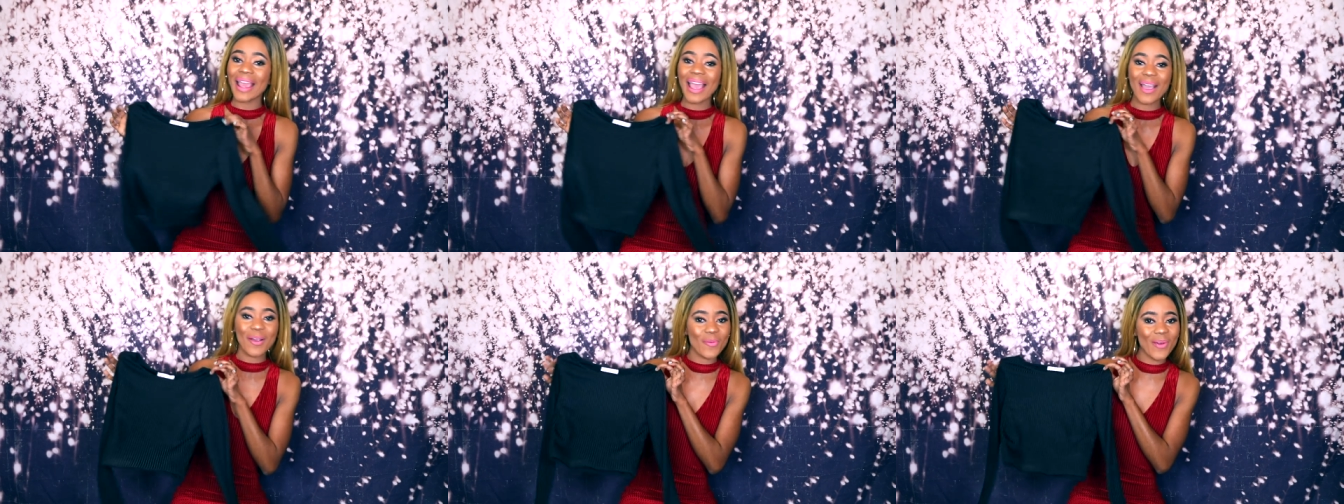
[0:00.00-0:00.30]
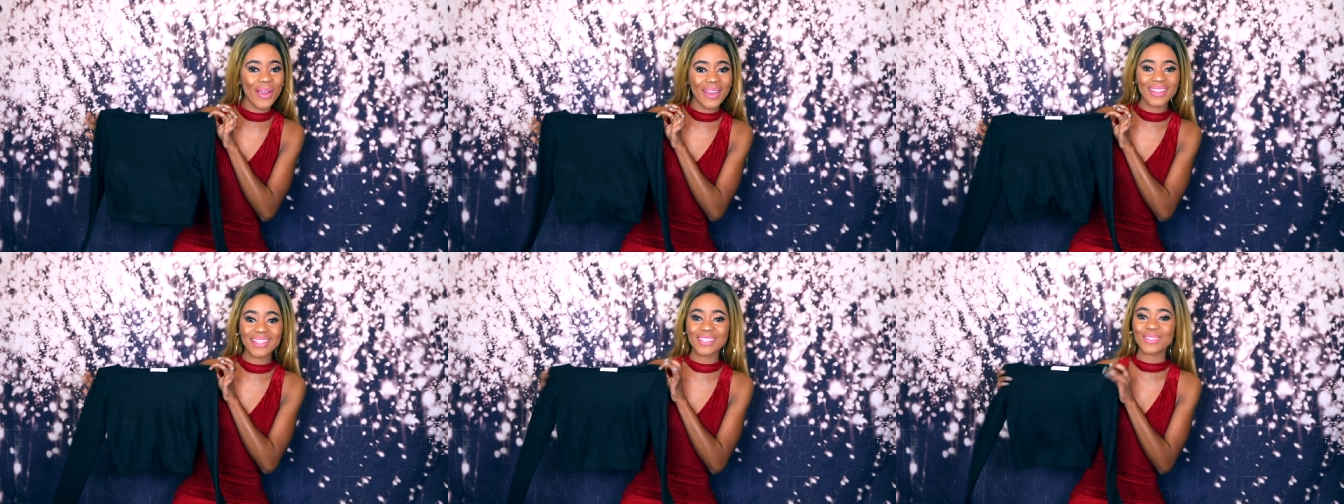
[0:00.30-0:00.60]
I
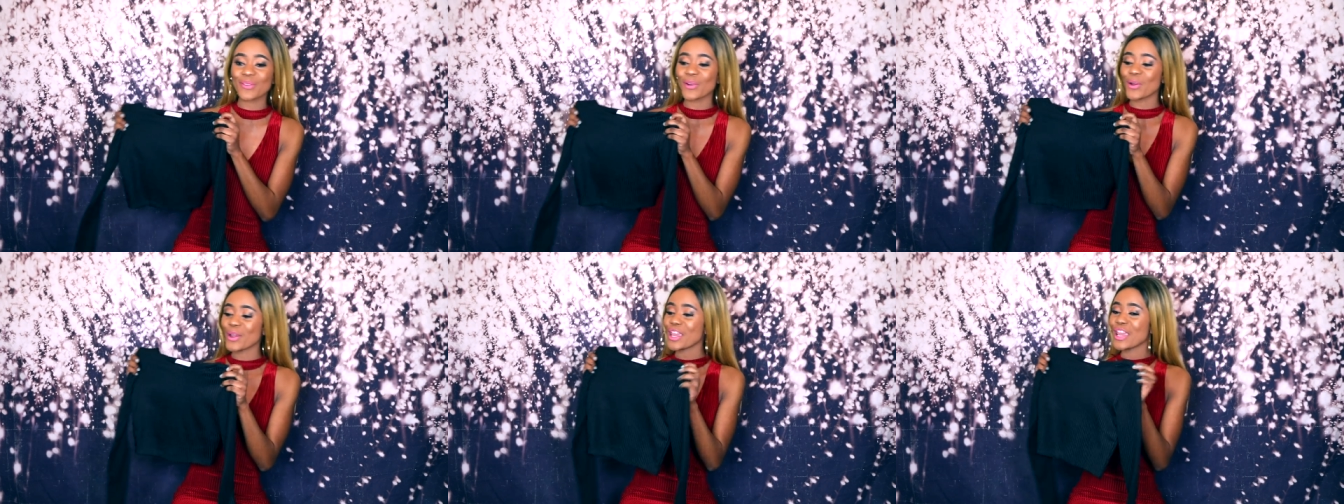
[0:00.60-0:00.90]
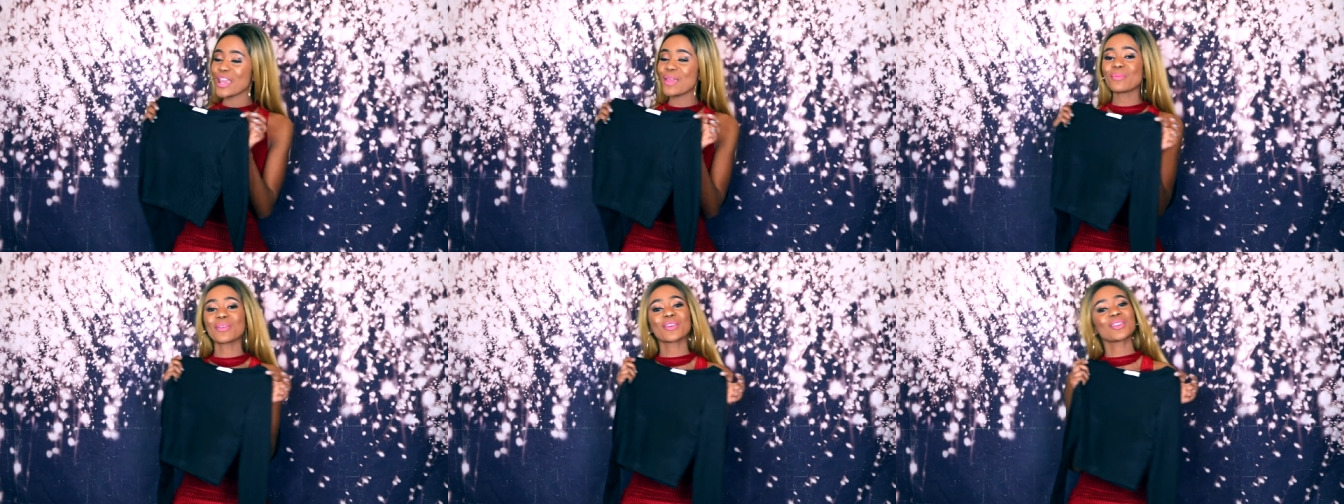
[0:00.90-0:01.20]
wear this for
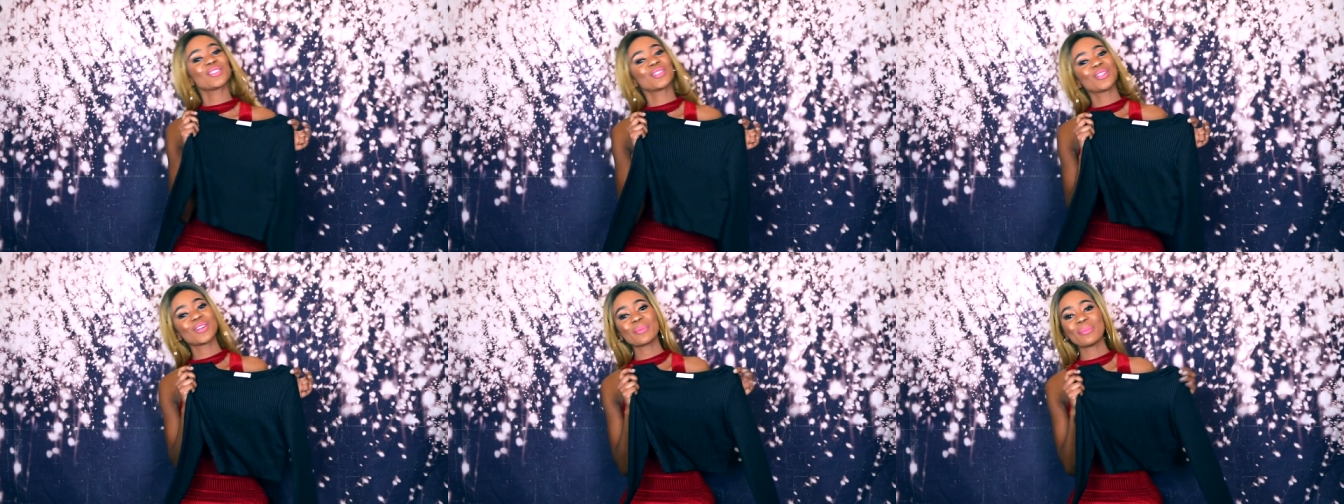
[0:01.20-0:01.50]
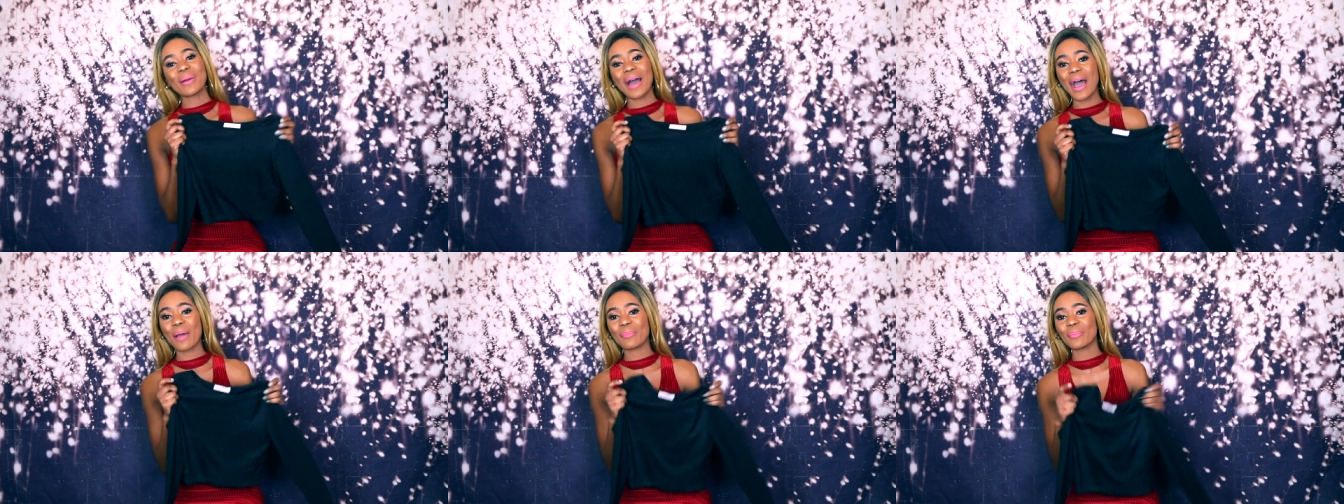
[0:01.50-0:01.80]
him because he looked
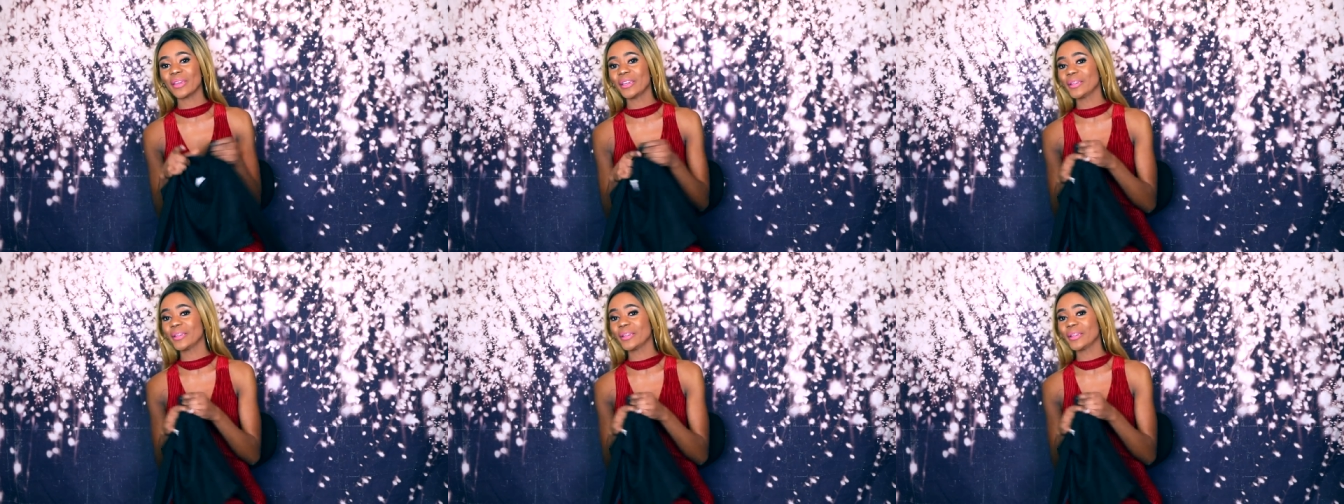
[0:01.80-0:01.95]
happy